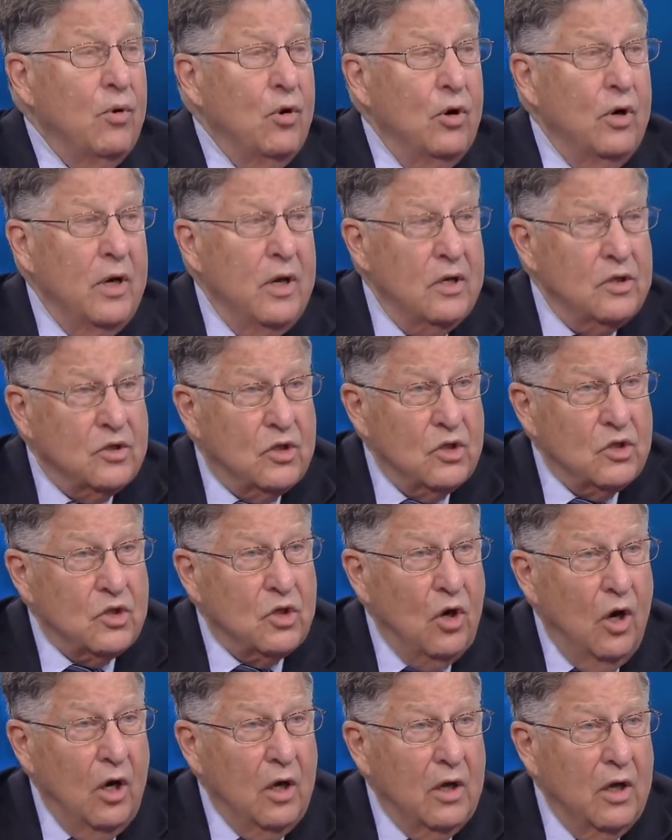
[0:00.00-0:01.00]
Bernie is the
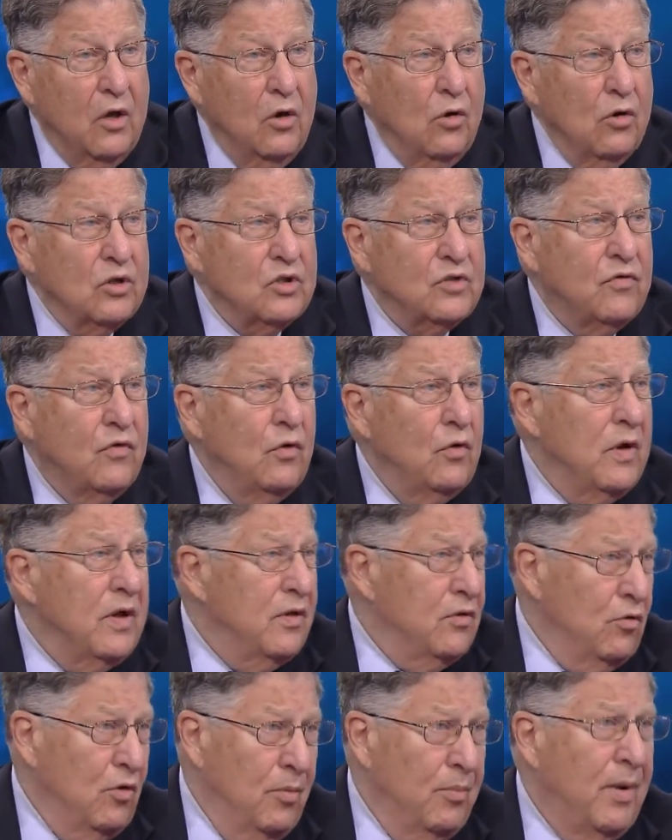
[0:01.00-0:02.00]
stalking horse for
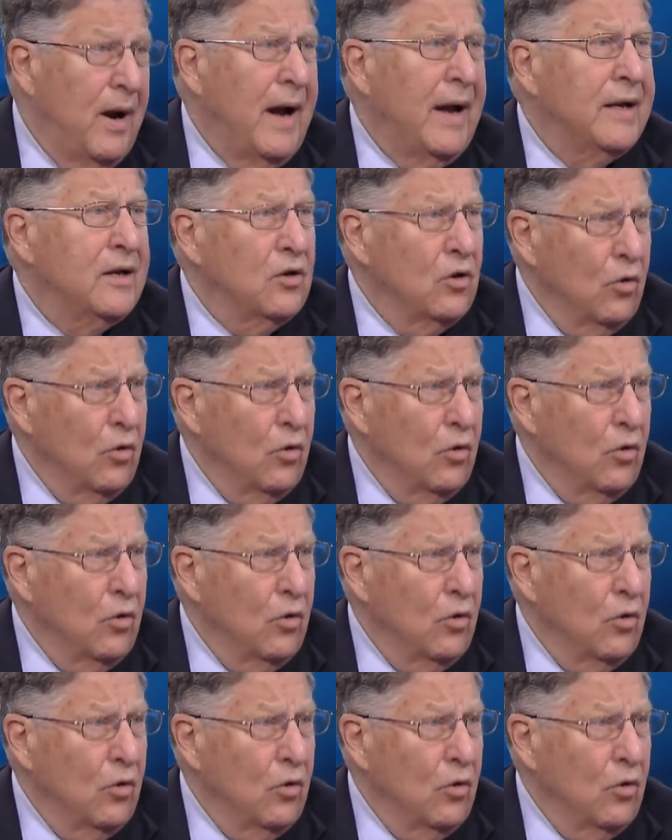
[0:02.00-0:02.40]
either a Biden